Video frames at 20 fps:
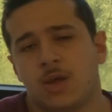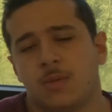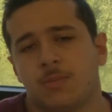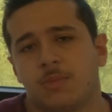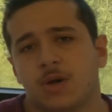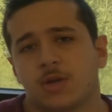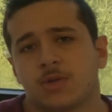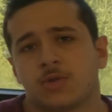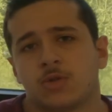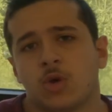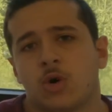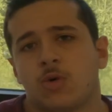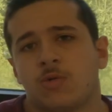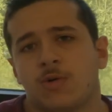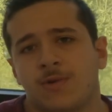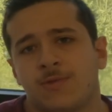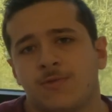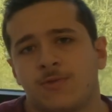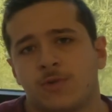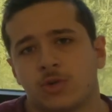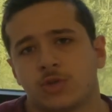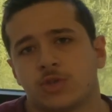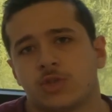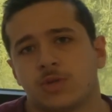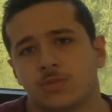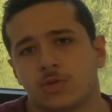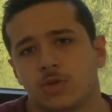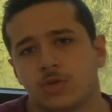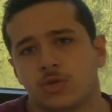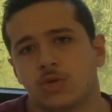but no one forced
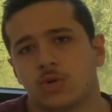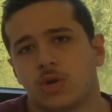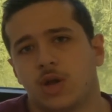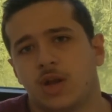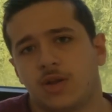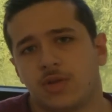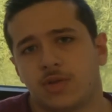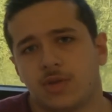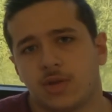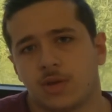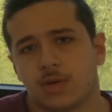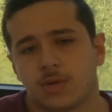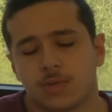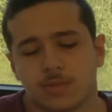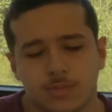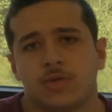him to do anything.